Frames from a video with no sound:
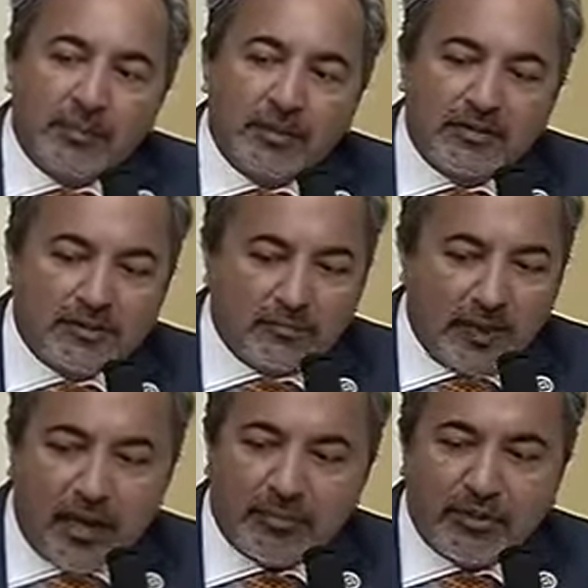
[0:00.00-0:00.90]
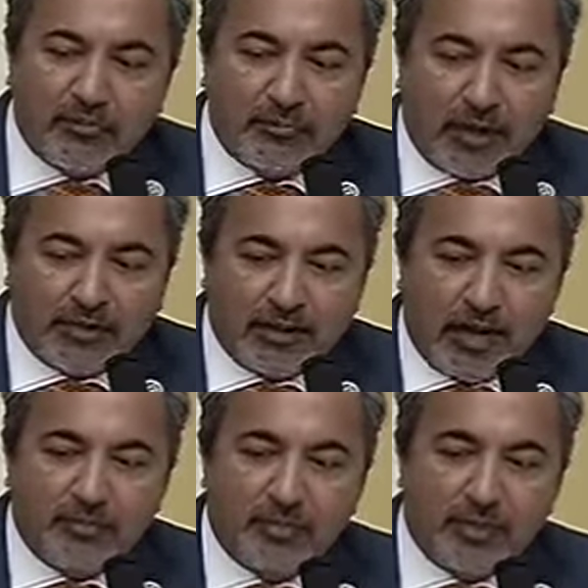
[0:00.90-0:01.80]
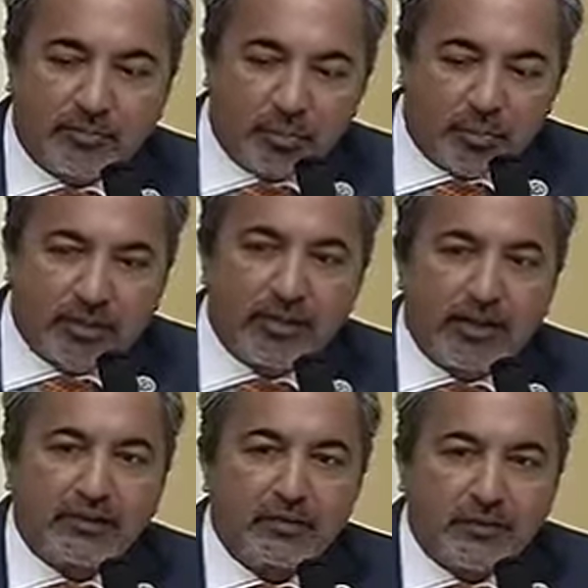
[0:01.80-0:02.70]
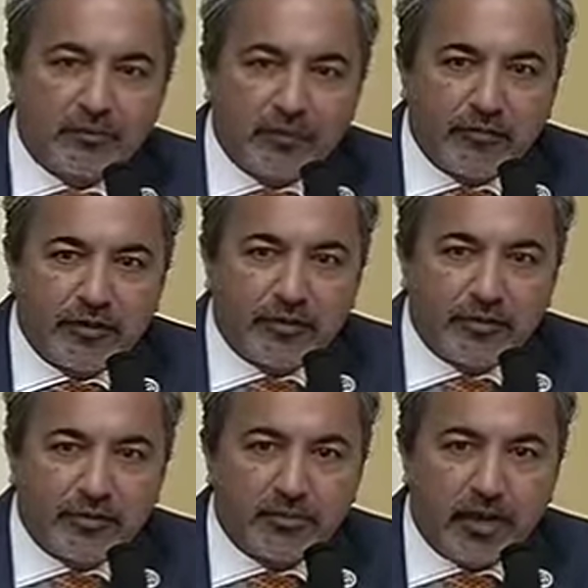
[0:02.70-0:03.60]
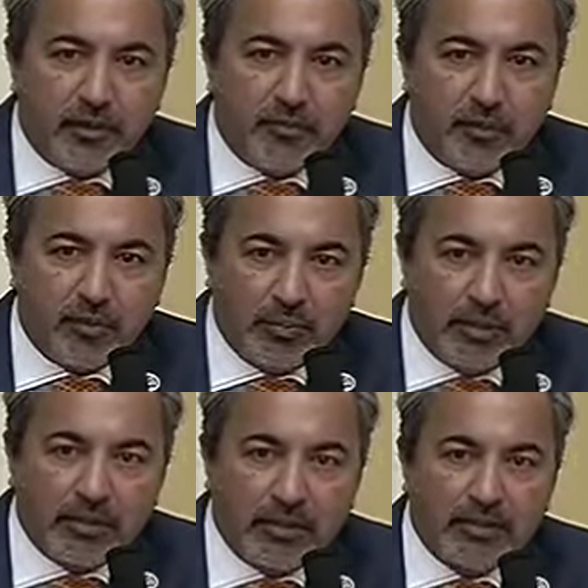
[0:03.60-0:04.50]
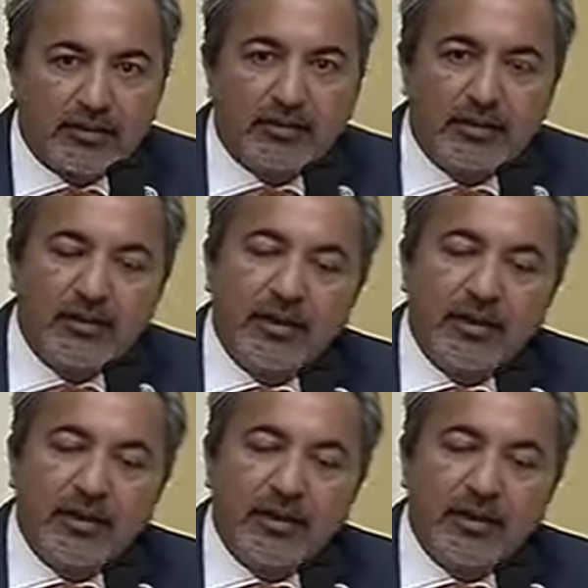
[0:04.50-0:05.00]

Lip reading: This would not be the right time to be pulling that $252 million,